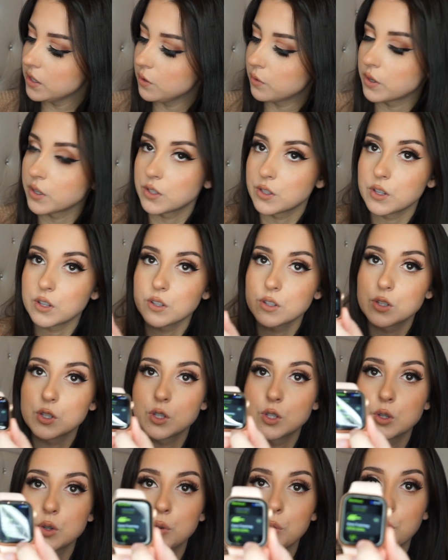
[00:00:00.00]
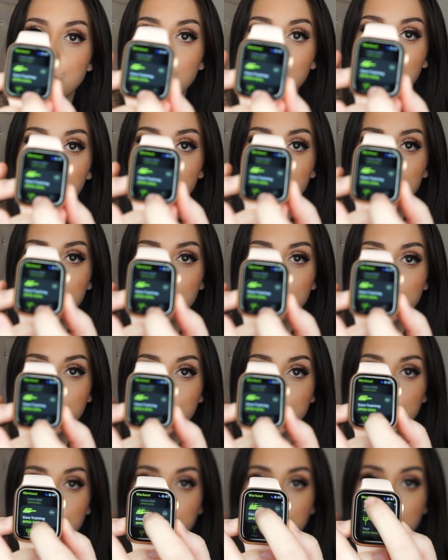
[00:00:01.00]
you can scroll
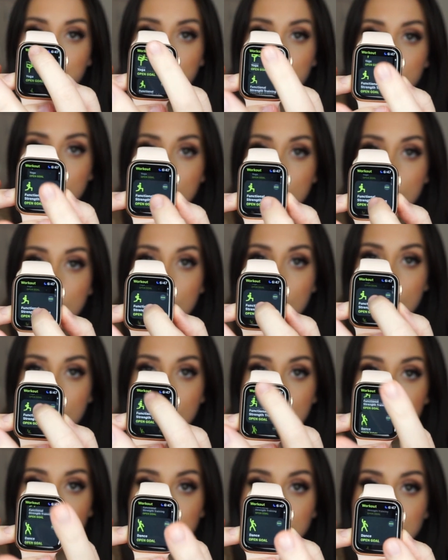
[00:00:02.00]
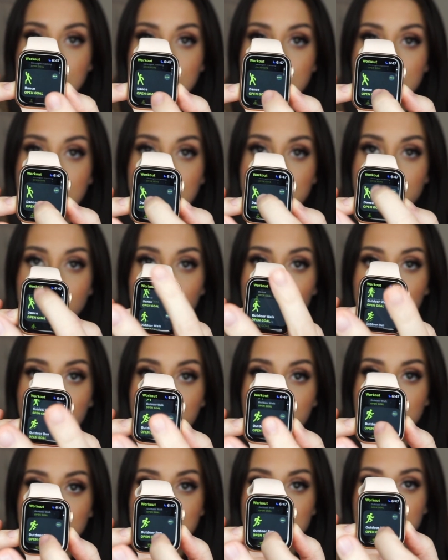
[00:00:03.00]
through and they give you a
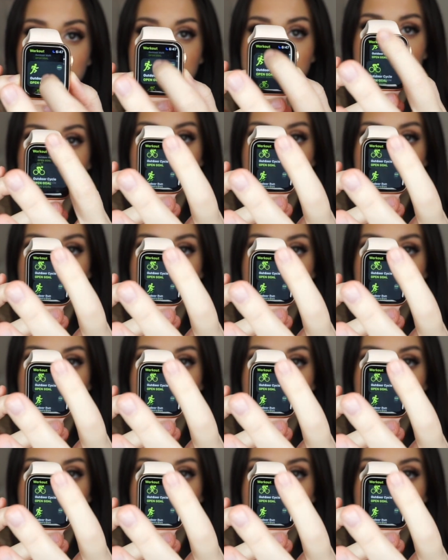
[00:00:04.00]
bunch of